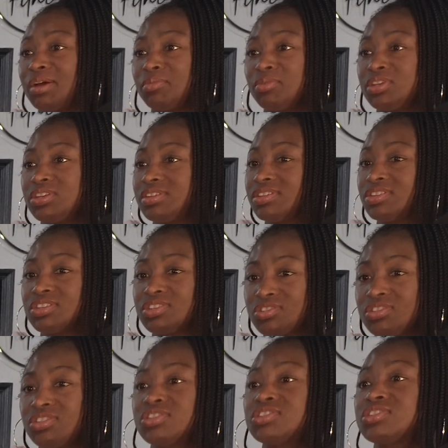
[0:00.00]
When you
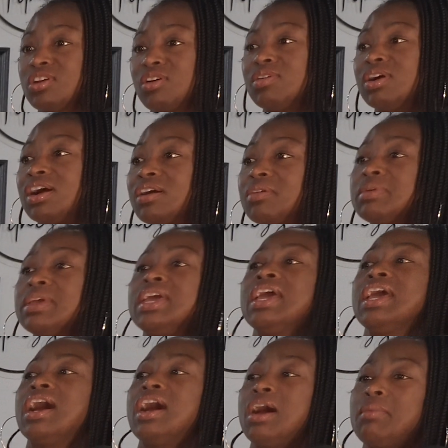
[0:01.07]
just show up.
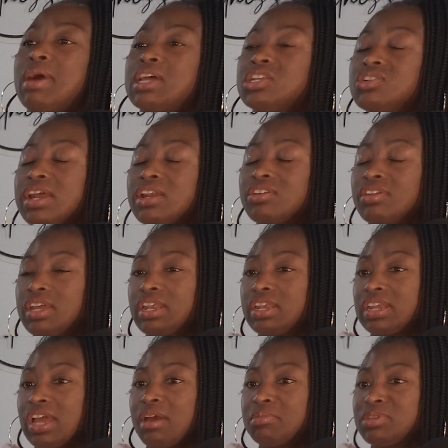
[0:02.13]
I try to create
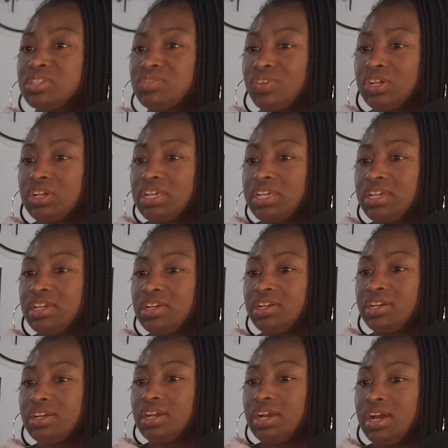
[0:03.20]
an atmosphere
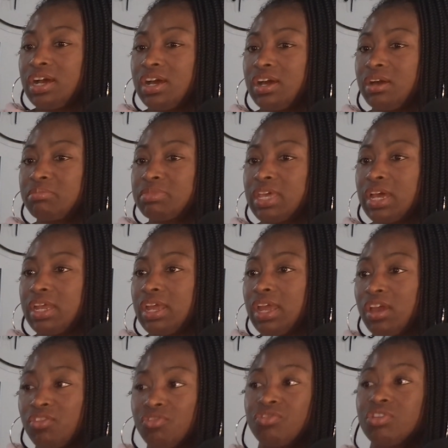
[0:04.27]
here that
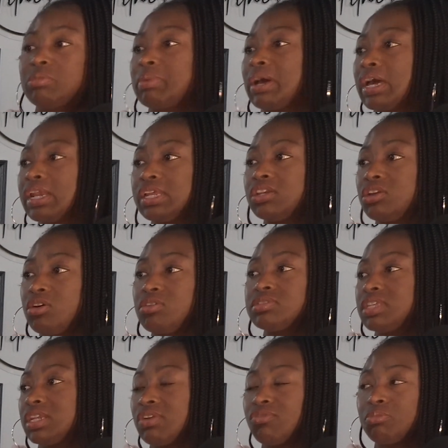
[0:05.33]
everybody
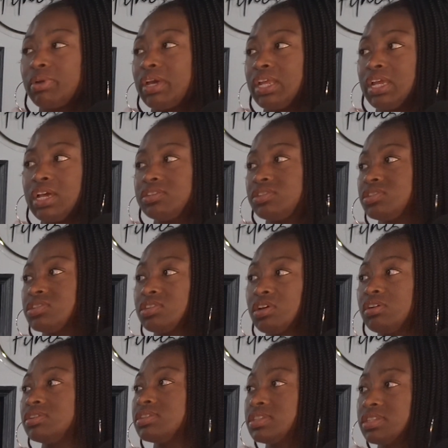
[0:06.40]
knows that everybody has to
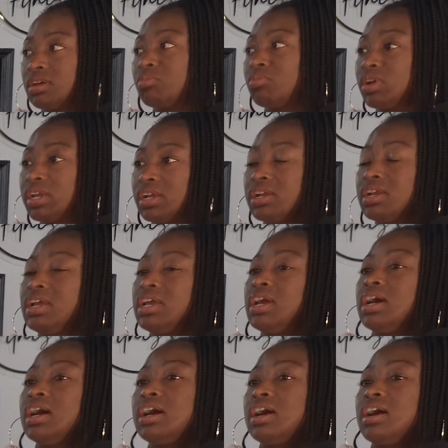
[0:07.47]
start somewhere,
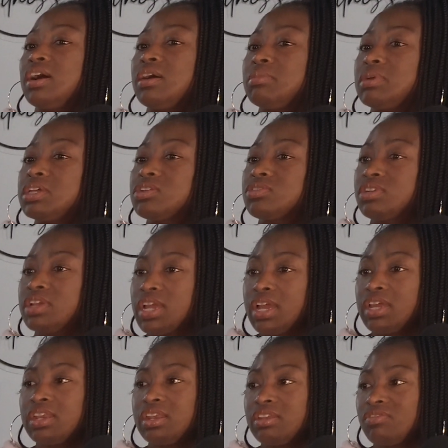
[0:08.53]
and
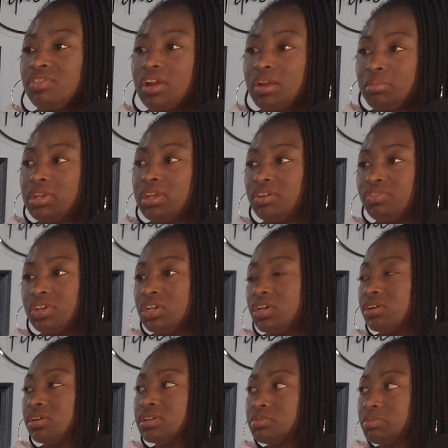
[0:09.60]
create an environment of
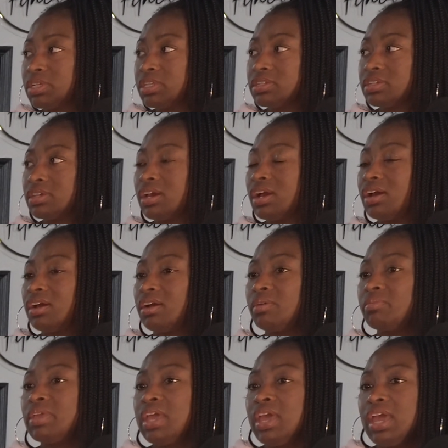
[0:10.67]
encouragement.
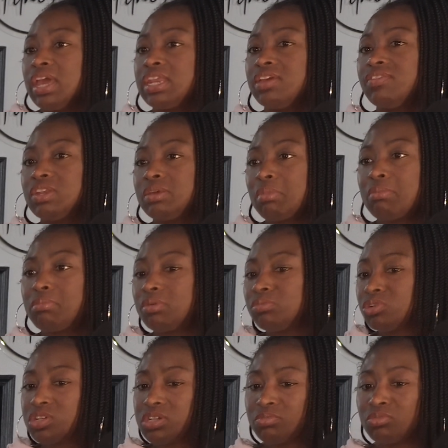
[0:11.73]
And even in my
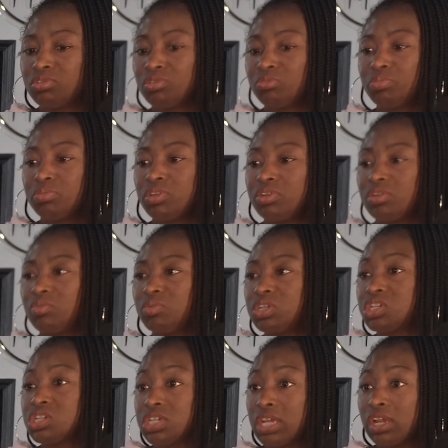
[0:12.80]
membership group, you know,
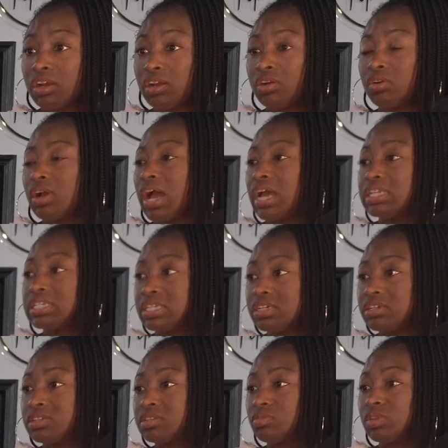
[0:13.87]
we share
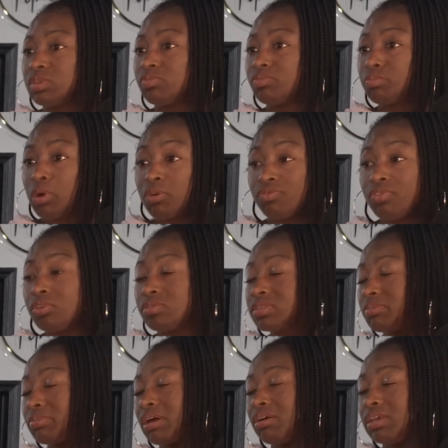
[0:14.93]
ideas with
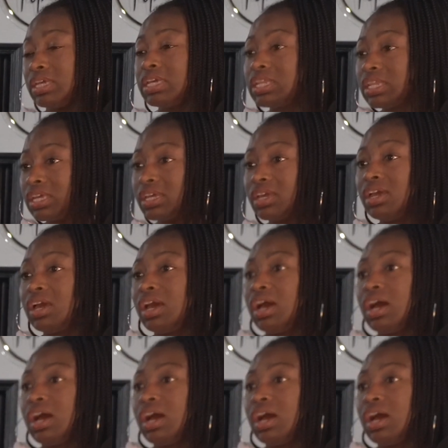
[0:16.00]
folks about eating,